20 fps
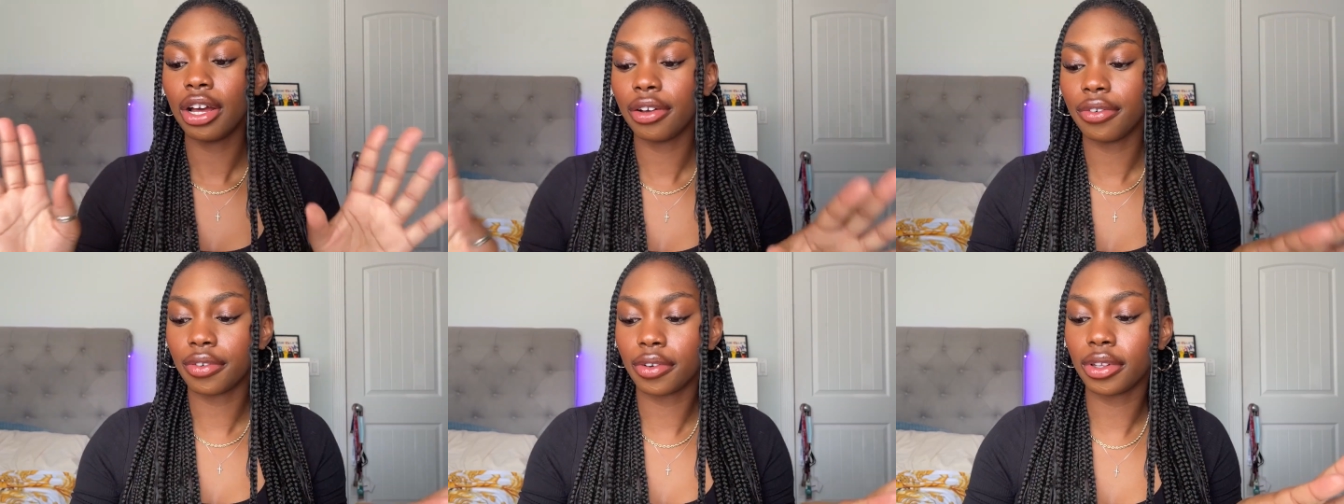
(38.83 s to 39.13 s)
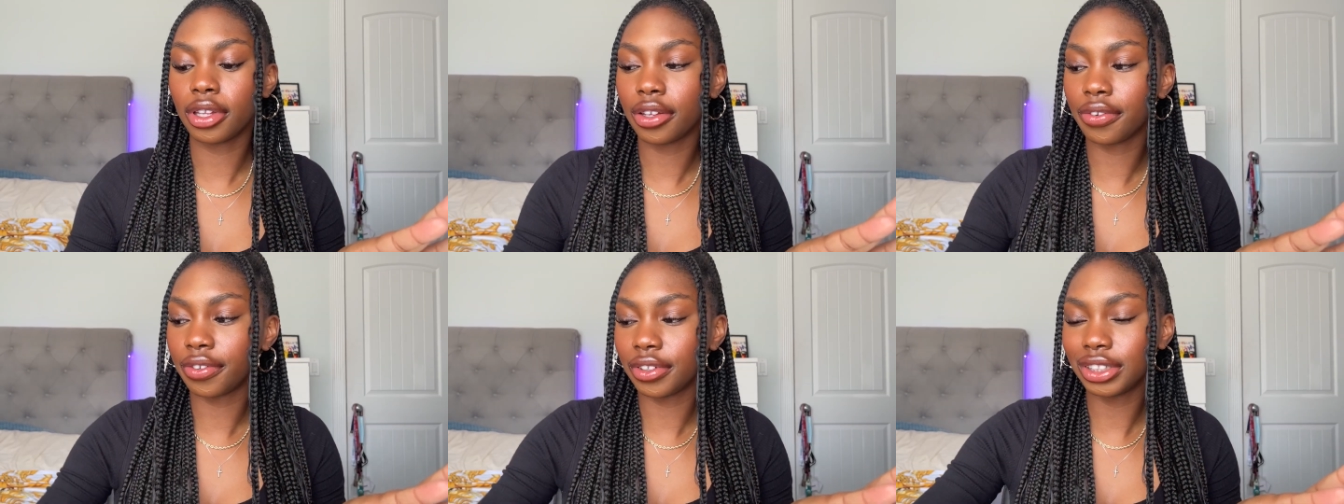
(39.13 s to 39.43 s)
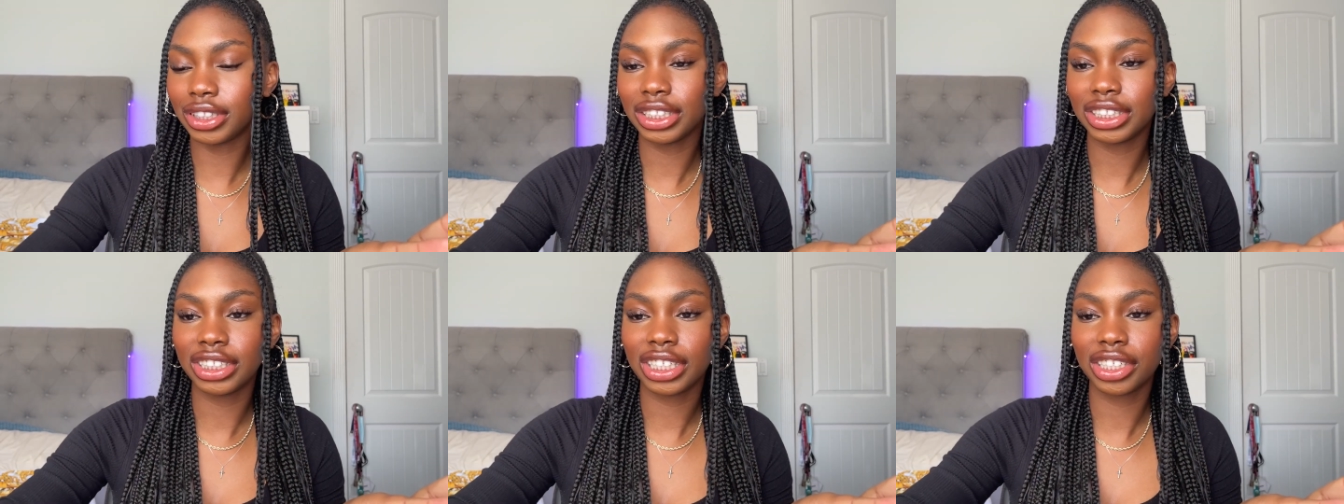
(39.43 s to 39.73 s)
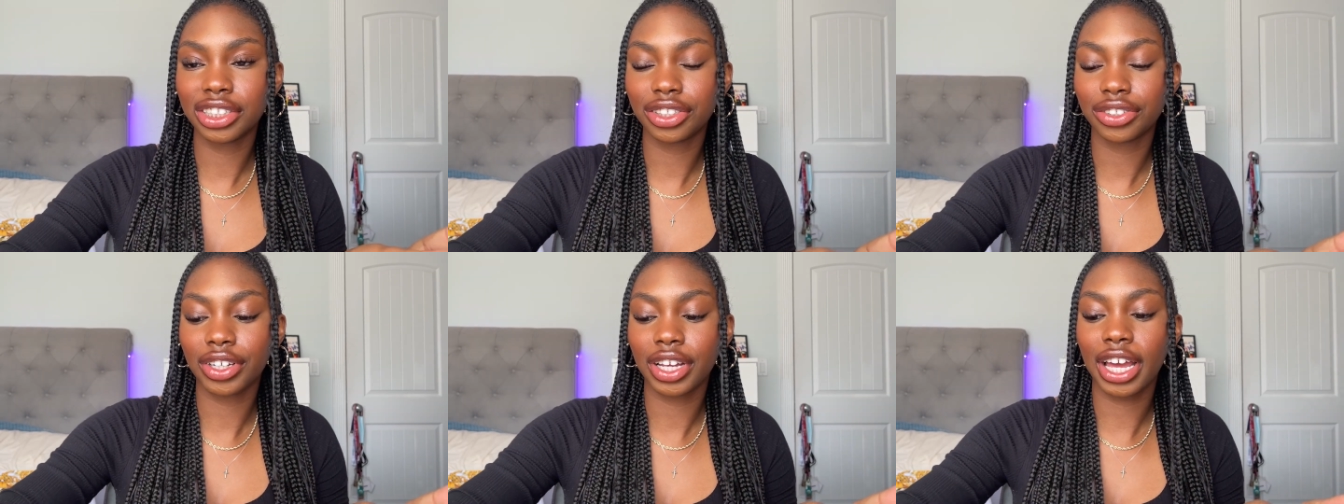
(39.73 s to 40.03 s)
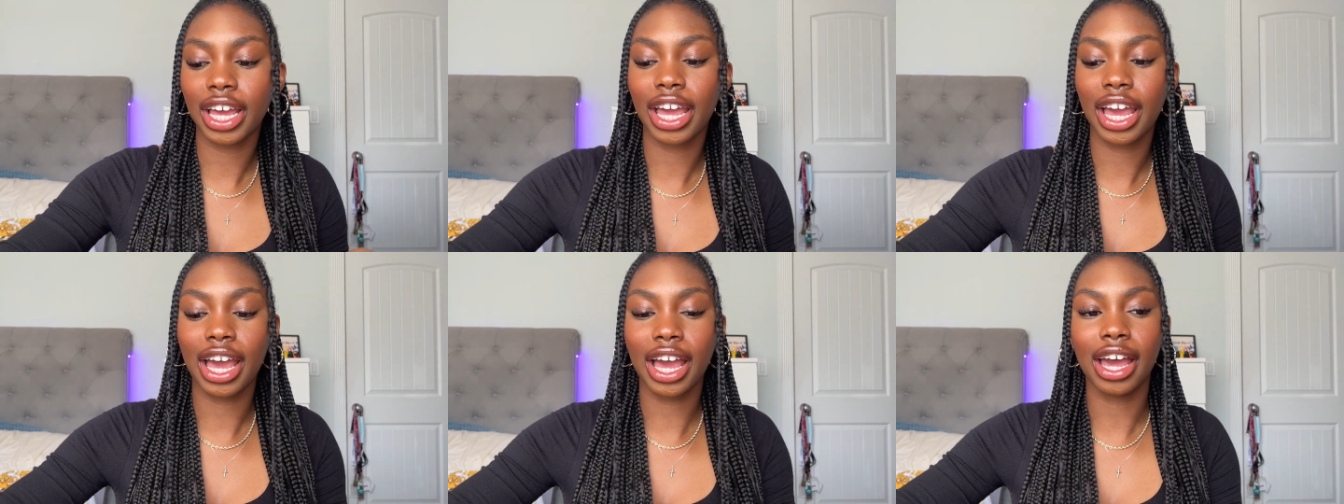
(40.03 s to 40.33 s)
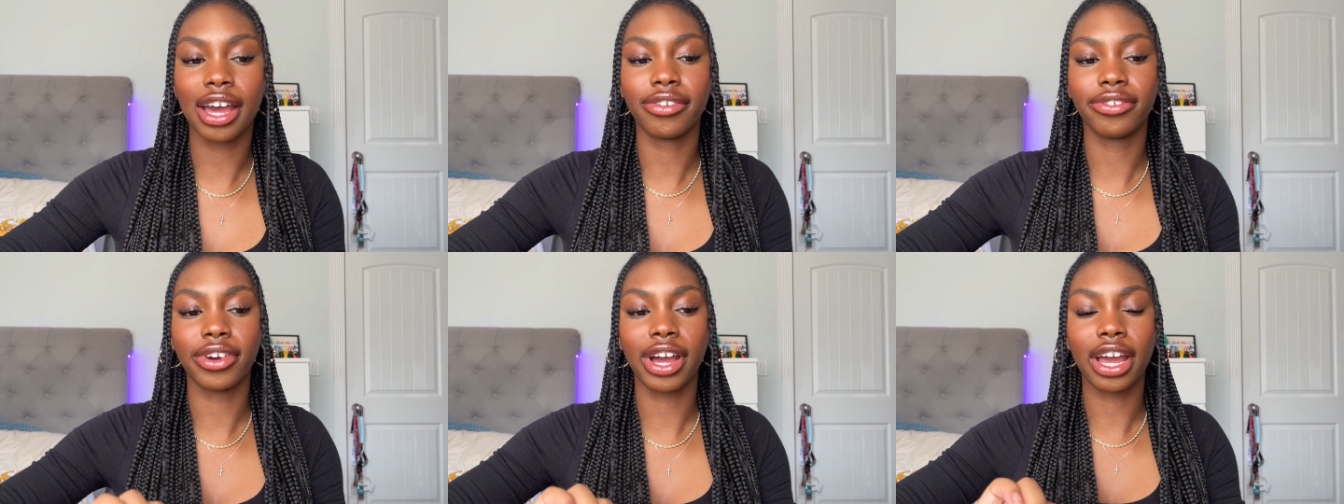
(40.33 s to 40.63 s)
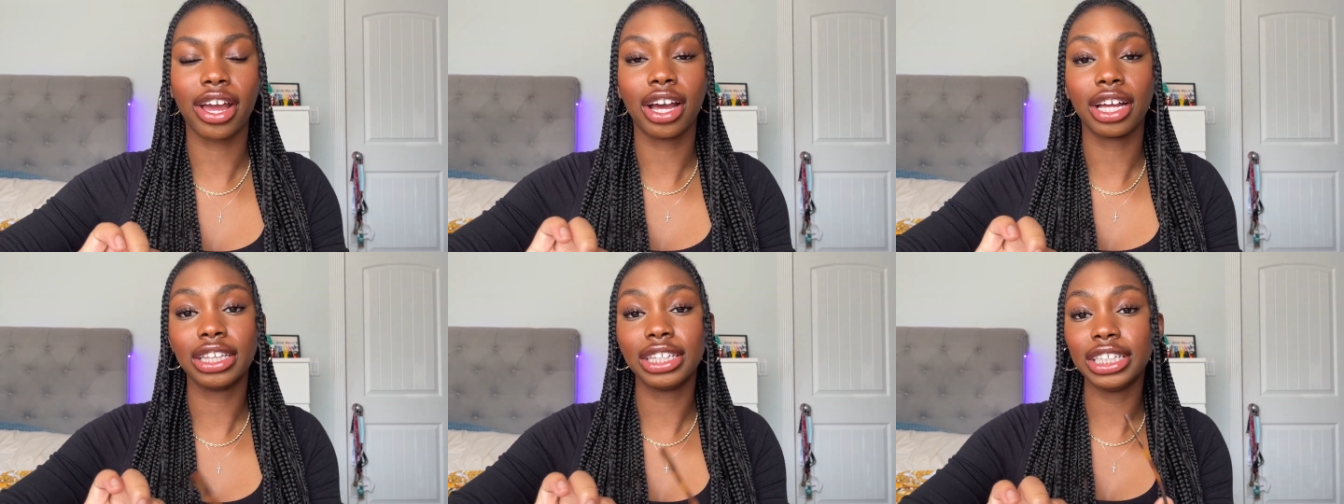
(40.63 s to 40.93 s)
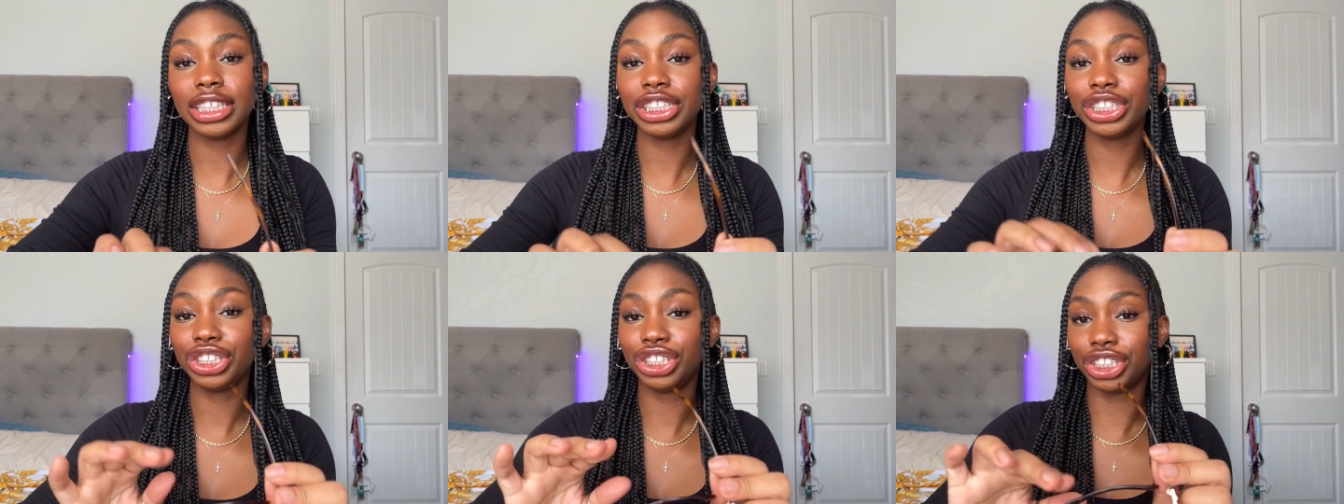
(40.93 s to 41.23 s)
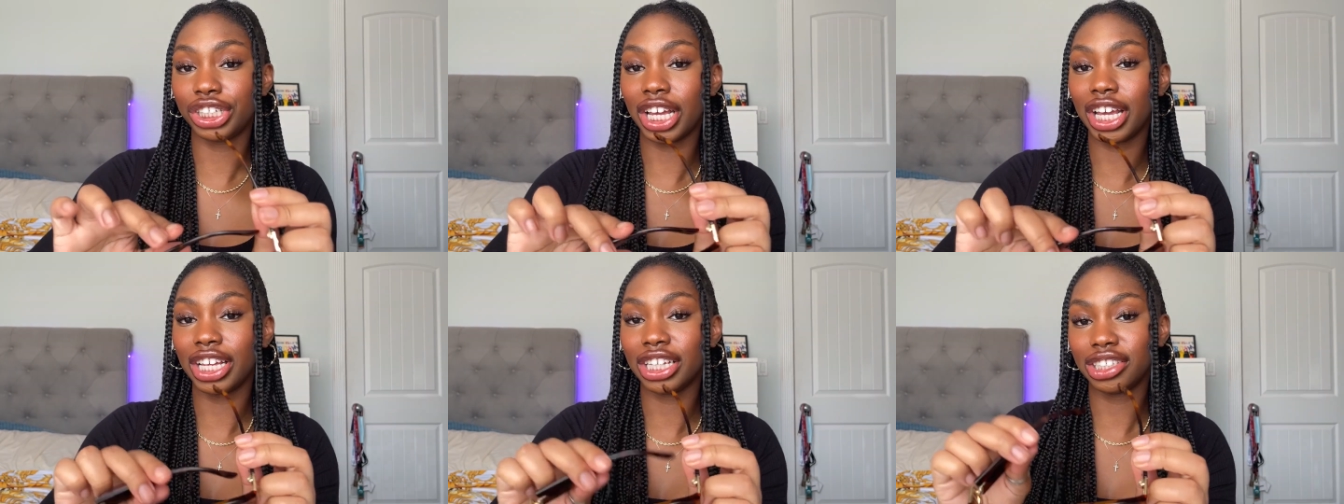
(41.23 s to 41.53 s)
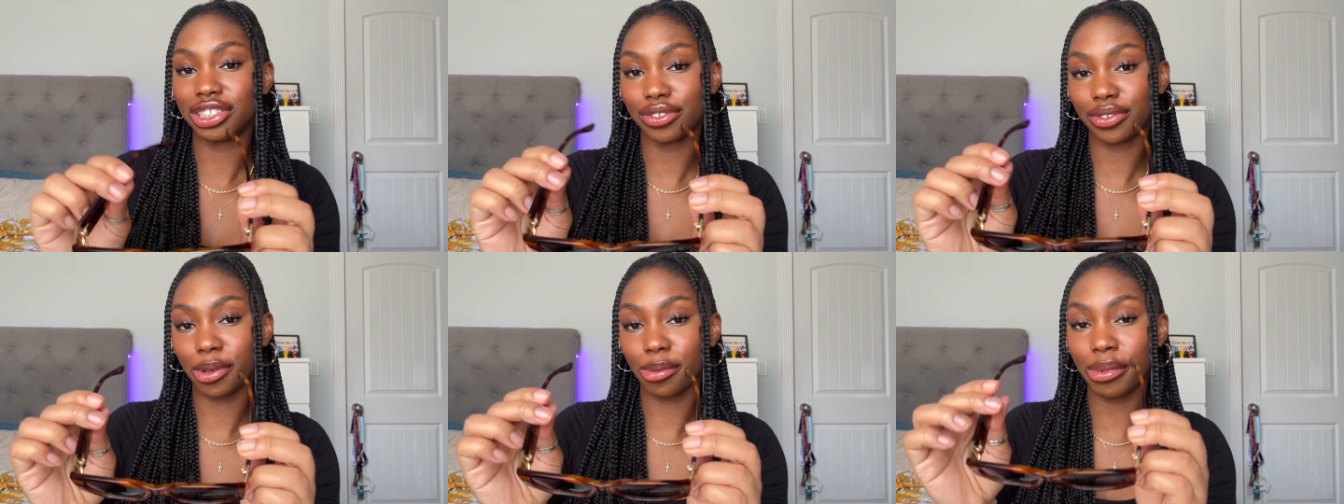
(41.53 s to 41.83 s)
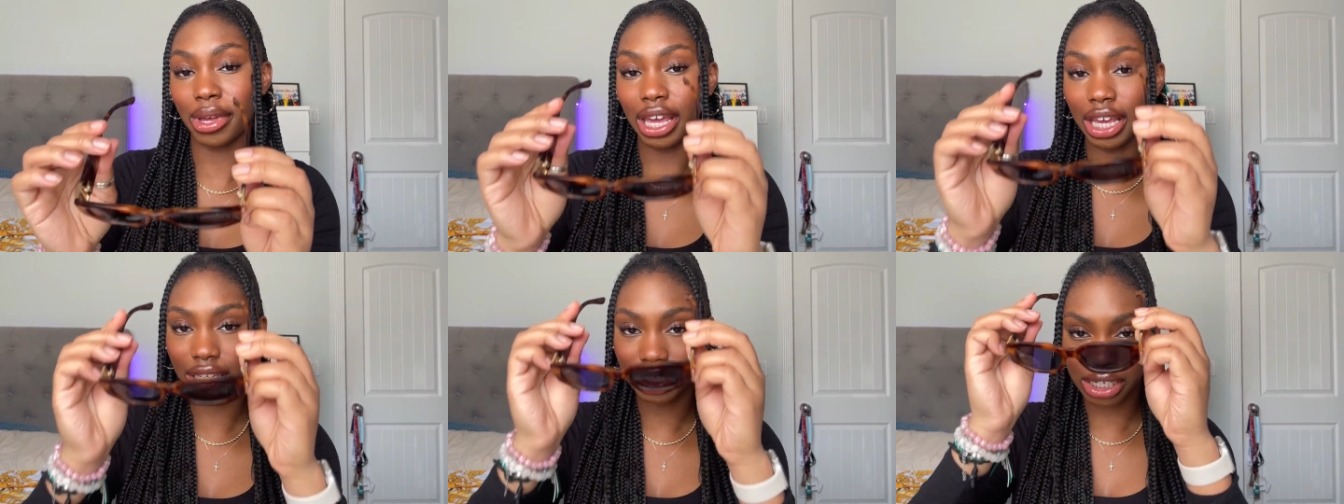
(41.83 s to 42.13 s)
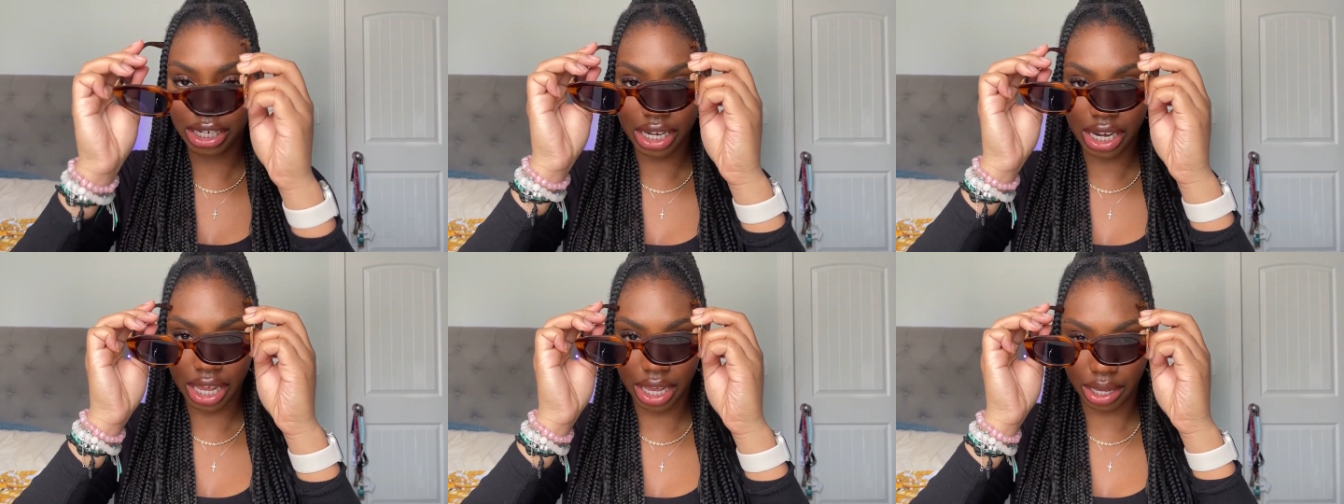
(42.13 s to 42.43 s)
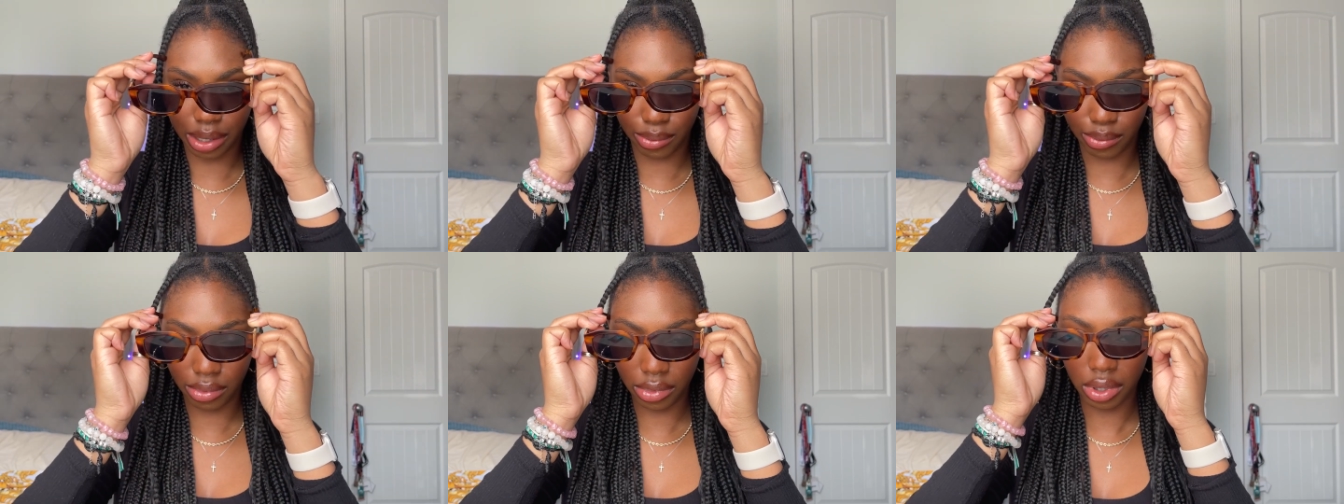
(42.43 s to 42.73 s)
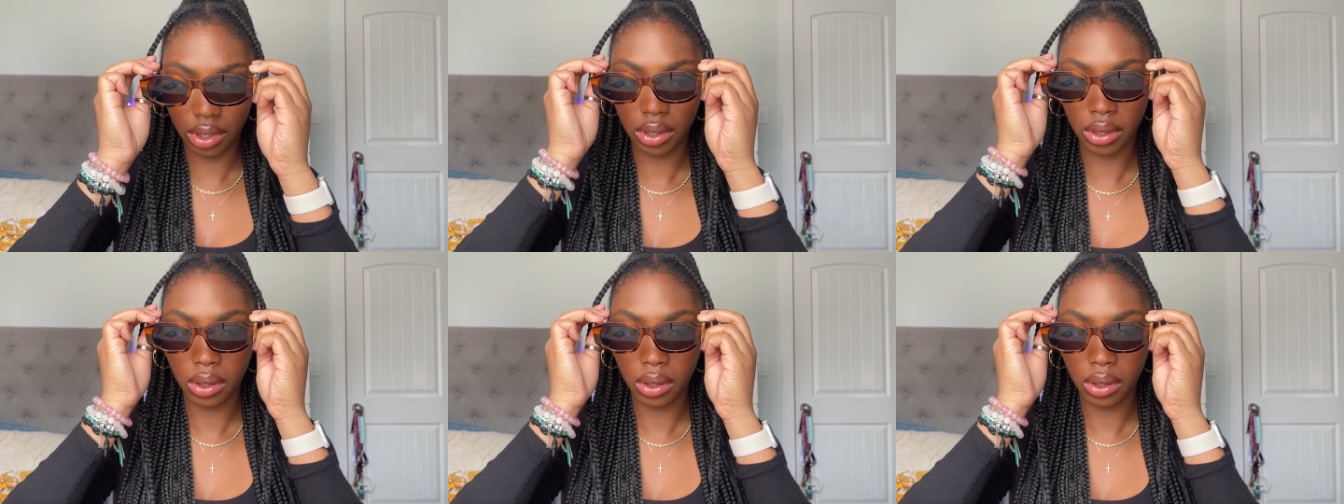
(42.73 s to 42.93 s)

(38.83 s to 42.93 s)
for the first accessory I have I got these shades from H&M